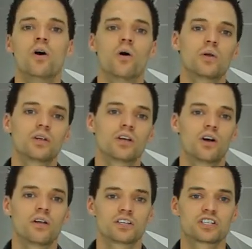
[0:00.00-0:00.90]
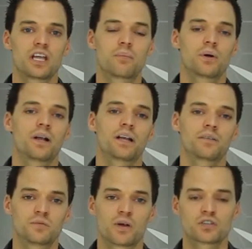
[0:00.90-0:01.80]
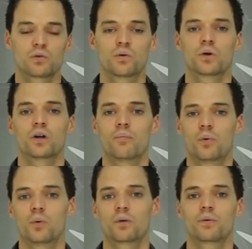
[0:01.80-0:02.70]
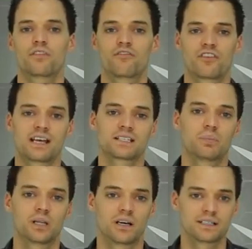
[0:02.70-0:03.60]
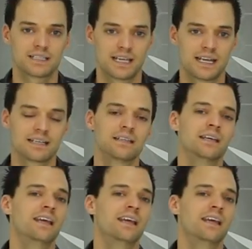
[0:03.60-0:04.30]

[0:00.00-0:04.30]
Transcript: or you can call the shaper and special order a board with FinS plugs in it.